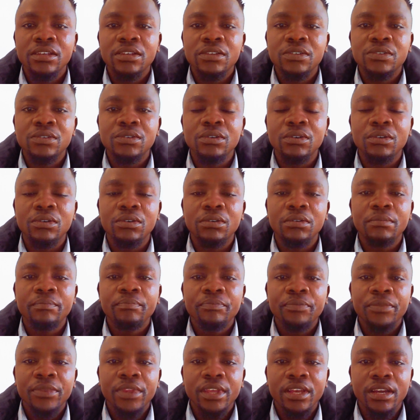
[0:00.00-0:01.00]

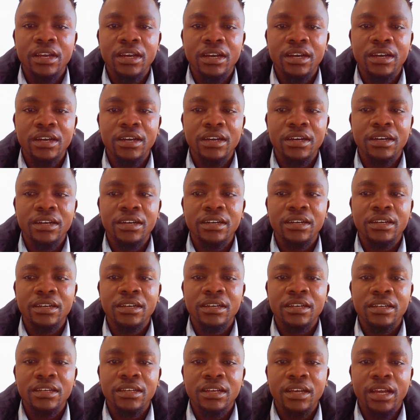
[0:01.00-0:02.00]
So
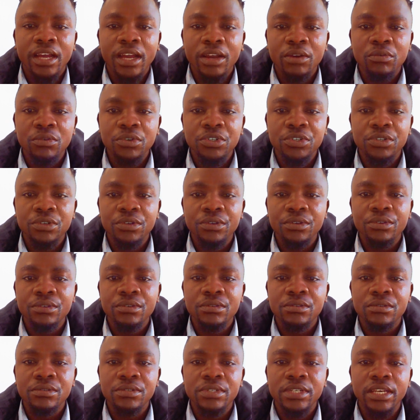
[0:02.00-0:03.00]
I will show you
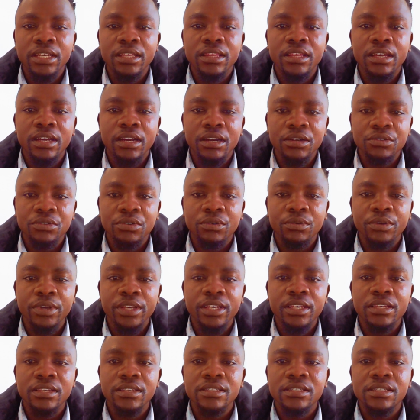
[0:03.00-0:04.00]
today the actual
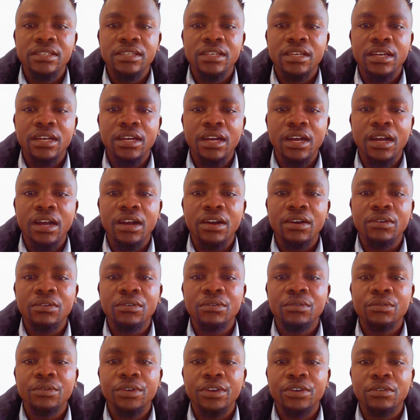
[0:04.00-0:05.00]
workings,
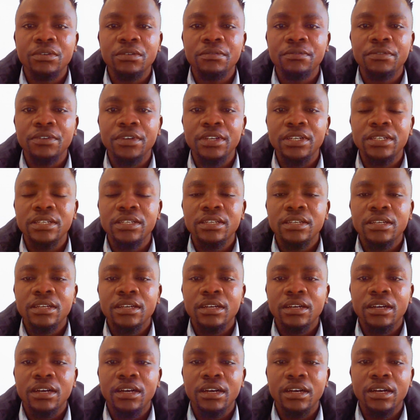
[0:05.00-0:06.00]
how we convert
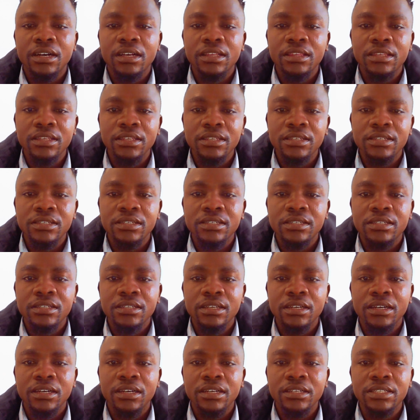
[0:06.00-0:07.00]
these
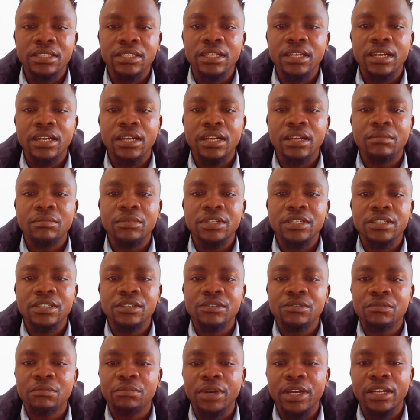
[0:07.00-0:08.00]
denary numbers
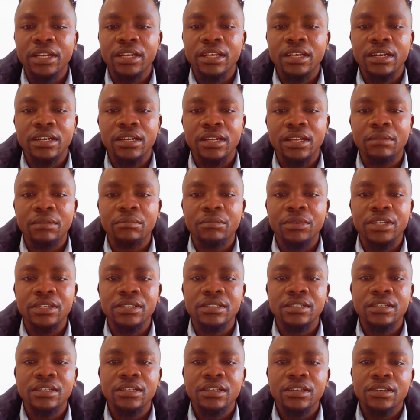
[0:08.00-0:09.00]
into binary
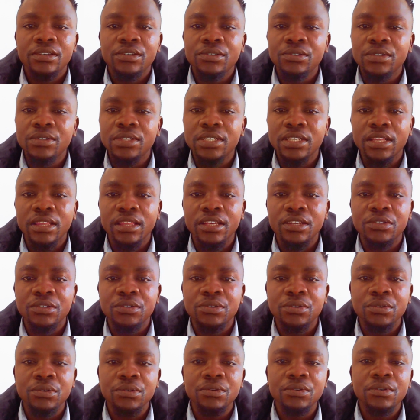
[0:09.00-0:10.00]
numbers using the
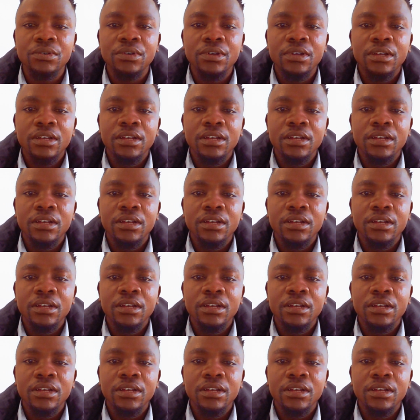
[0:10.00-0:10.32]
two